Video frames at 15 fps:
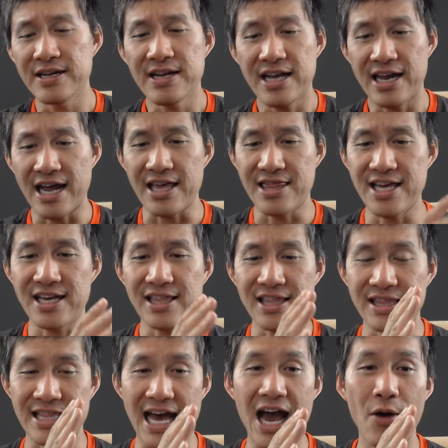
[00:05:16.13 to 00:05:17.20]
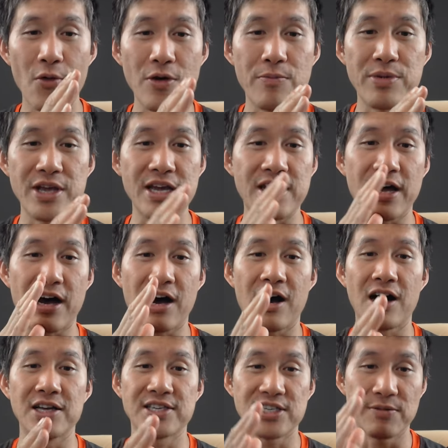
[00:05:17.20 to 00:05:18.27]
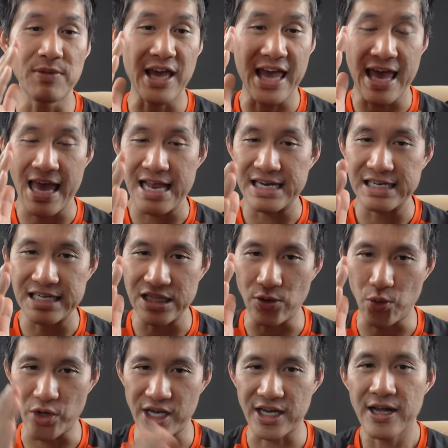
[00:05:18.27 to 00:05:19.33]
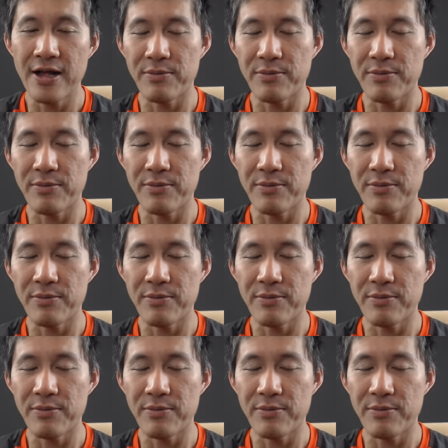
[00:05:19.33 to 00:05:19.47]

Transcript: And I think that would be an awesome end to the week